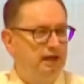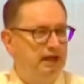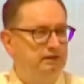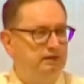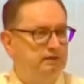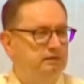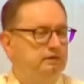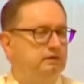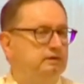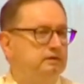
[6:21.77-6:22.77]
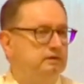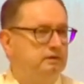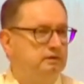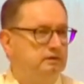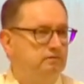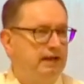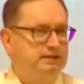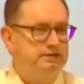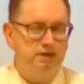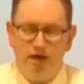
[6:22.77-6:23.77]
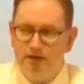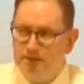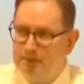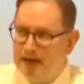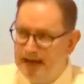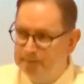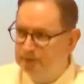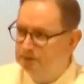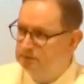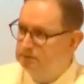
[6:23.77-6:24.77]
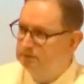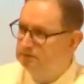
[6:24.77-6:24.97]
And that's not in the Bible,